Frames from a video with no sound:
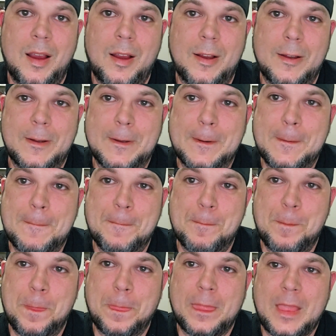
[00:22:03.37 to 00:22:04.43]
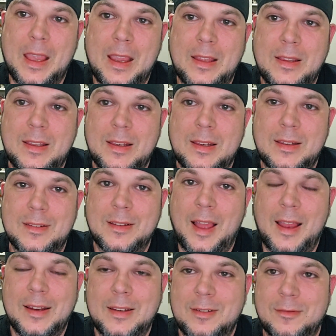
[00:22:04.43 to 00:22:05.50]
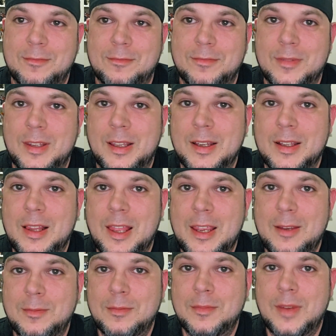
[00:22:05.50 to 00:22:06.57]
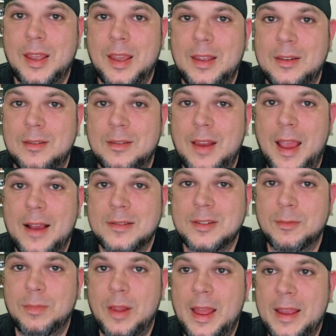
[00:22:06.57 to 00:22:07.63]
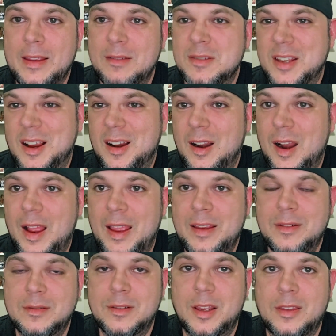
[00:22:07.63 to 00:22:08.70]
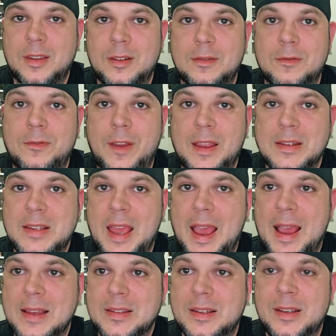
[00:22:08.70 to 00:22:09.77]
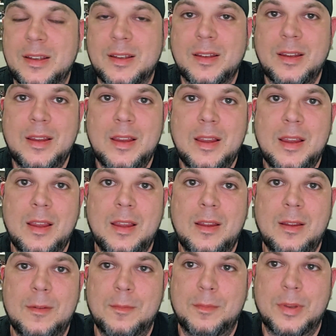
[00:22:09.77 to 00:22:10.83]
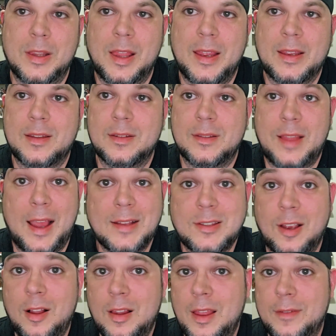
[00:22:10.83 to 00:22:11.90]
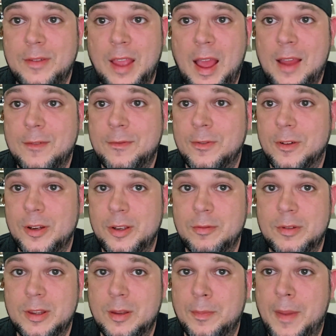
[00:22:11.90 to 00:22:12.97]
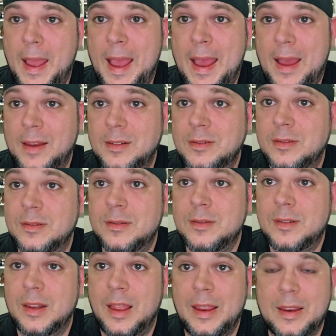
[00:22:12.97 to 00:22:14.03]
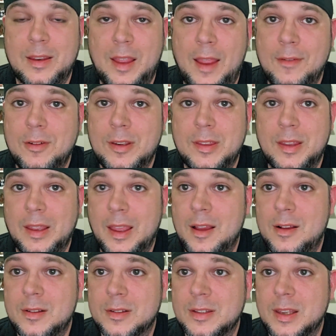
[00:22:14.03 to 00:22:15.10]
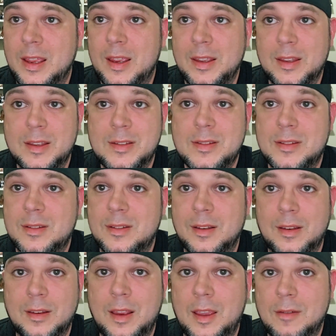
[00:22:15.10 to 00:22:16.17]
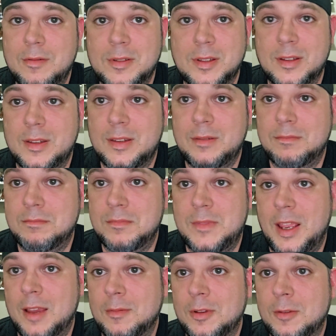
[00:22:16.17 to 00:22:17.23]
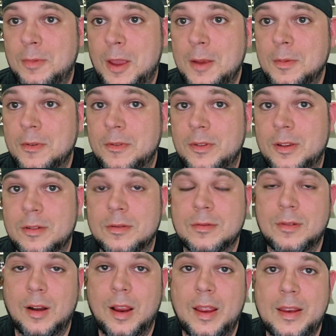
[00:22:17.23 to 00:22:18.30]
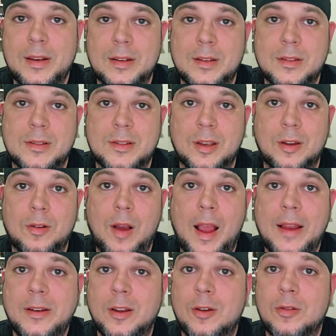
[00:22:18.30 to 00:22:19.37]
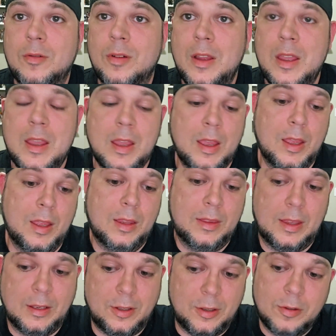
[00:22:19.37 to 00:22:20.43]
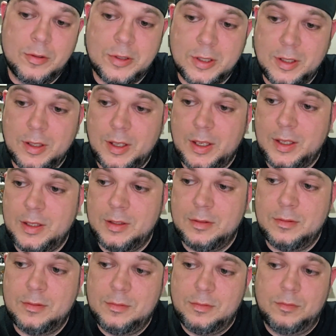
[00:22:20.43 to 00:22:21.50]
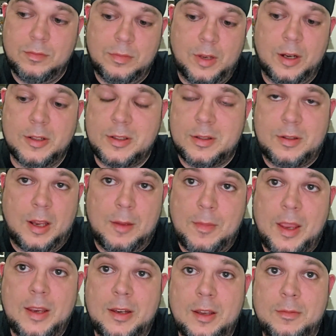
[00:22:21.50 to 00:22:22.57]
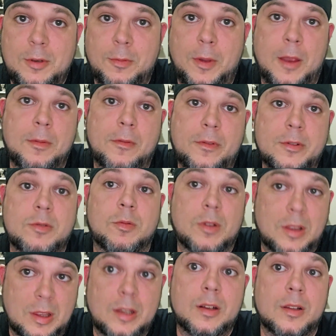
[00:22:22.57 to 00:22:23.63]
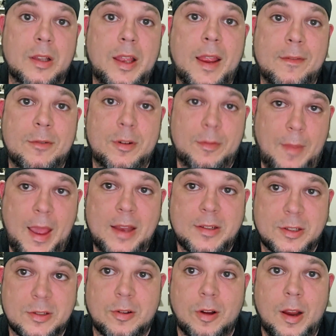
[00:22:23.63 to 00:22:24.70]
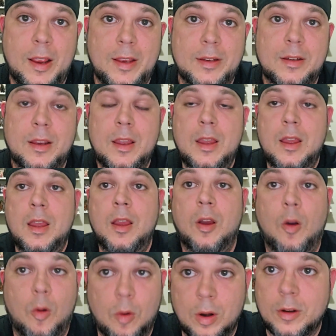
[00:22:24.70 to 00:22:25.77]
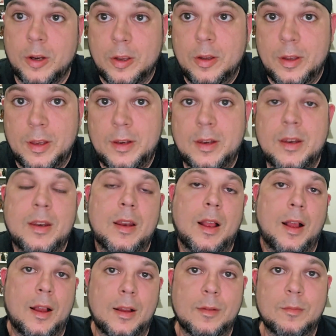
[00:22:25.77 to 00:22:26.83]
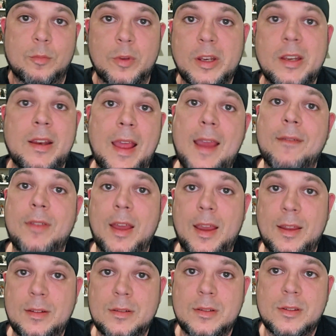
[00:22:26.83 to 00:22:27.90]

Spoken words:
And then I didn't, the Acclaimed and House of Black, it was all right. Nothing fantastic. But like, that's all I've got for you in the bad. Like, everything else, like, it was a damn good pay-per-view, right? So I know that usually there's some AEW pay-per-views where literally every match is great or good. We didn't have that.